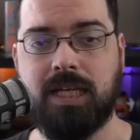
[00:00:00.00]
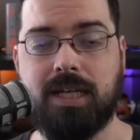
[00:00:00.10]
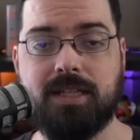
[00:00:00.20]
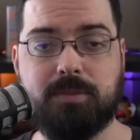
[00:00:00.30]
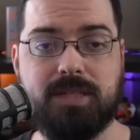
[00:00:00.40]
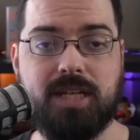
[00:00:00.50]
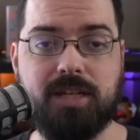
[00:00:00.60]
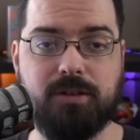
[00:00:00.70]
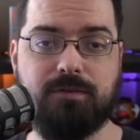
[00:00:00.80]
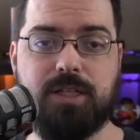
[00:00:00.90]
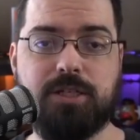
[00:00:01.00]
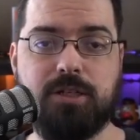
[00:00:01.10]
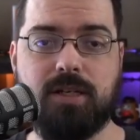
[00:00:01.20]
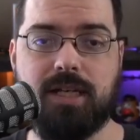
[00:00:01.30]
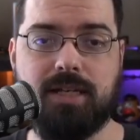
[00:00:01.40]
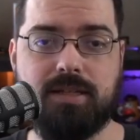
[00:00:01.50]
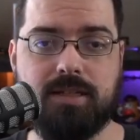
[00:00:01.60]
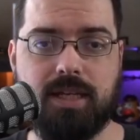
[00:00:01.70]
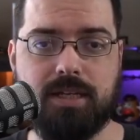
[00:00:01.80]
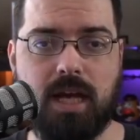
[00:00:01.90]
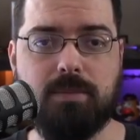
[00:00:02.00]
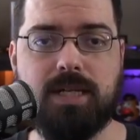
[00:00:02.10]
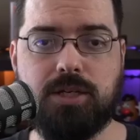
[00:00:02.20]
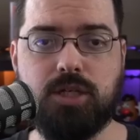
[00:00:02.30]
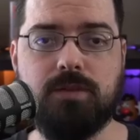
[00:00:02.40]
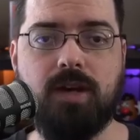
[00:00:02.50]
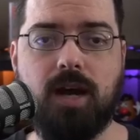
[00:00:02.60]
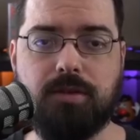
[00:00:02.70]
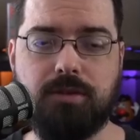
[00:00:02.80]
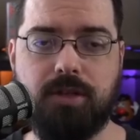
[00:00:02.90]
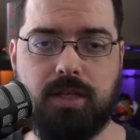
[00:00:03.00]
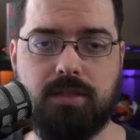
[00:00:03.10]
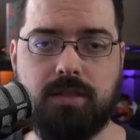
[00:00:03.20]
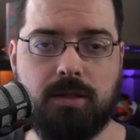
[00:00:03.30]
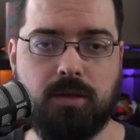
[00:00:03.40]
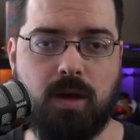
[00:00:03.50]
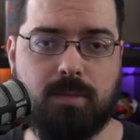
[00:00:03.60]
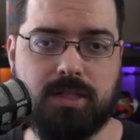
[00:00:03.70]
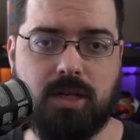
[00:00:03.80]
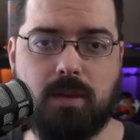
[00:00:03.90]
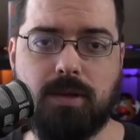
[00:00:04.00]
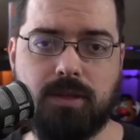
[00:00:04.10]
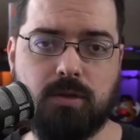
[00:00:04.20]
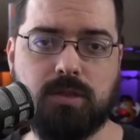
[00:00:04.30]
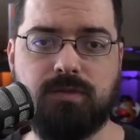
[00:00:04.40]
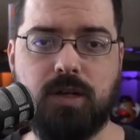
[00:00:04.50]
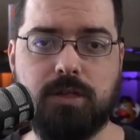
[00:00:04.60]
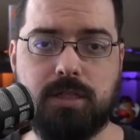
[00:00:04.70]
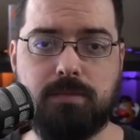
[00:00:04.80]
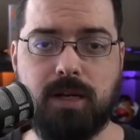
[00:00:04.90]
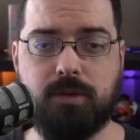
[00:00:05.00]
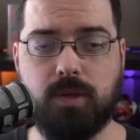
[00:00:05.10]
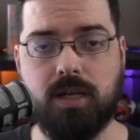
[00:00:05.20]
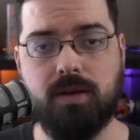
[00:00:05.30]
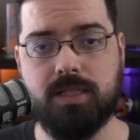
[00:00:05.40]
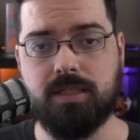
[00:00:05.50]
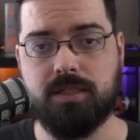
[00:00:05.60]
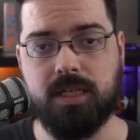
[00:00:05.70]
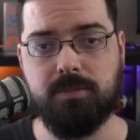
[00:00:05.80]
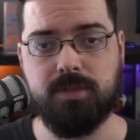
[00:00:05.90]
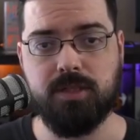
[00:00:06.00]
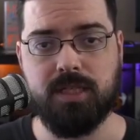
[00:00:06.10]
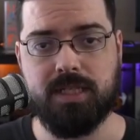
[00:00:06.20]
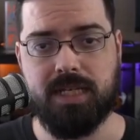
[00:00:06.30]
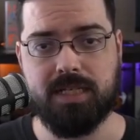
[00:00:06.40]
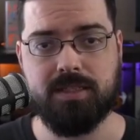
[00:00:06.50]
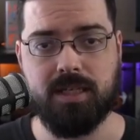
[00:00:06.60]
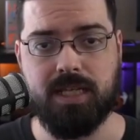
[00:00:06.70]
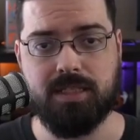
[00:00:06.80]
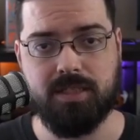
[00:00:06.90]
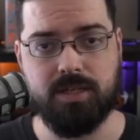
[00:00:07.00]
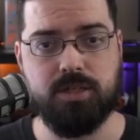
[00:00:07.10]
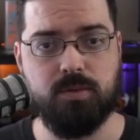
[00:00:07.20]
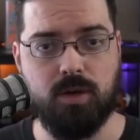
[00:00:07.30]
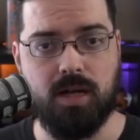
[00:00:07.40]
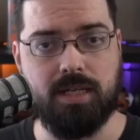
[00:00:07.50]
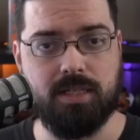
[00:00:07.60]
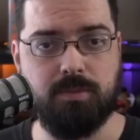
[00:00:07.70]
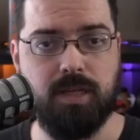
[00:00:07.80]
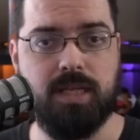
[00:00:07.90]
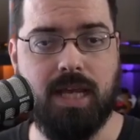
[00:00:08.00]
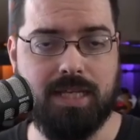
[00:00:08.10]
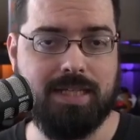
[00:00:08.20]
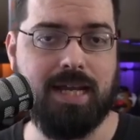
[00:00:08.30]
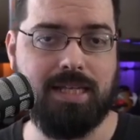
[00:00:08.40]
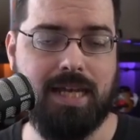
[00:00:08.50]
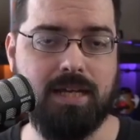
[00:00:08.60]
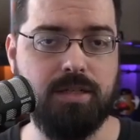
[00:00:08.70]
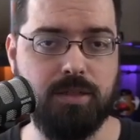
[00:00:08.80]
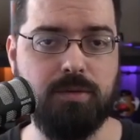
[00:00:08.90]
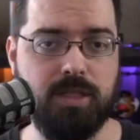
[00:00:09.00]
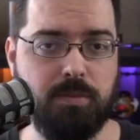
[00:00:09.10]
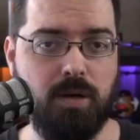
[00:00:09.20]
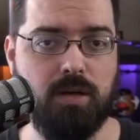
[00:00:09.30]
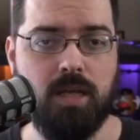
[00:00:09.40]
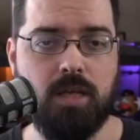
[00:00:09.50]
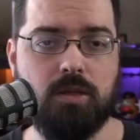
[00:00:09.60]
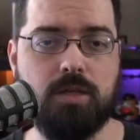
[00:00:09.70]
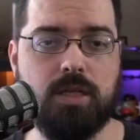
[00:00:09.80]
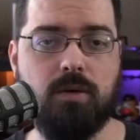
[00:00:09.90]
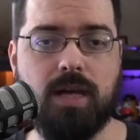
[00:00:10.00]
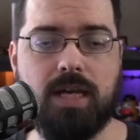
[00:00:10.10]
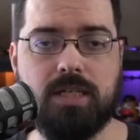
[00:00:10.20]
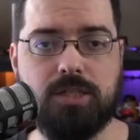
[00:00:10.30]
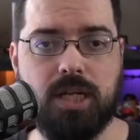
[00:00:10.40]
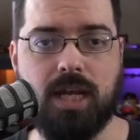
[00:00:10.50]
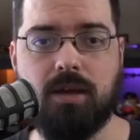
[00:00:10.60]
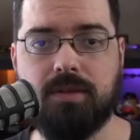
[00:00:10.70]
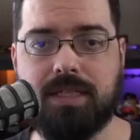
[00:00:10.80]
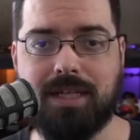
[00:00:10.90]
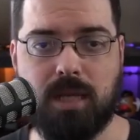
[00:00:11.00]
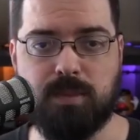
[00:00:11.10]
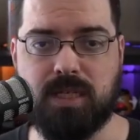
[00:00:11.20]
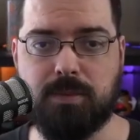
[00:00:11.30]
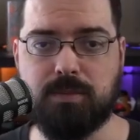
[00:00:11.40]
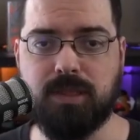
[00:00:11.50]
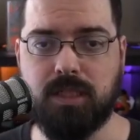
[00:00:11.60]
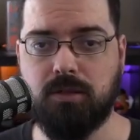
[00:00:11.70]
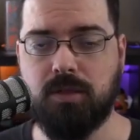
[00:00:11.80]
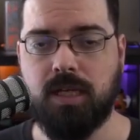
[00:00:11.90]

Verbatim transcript: Now, this particular feature is a combination of other things, so I'm going to talk about those first. But if you want to go ahead and skip to the next that section where I explain exactly how to do this part, you can go ahead and check out the timestamps below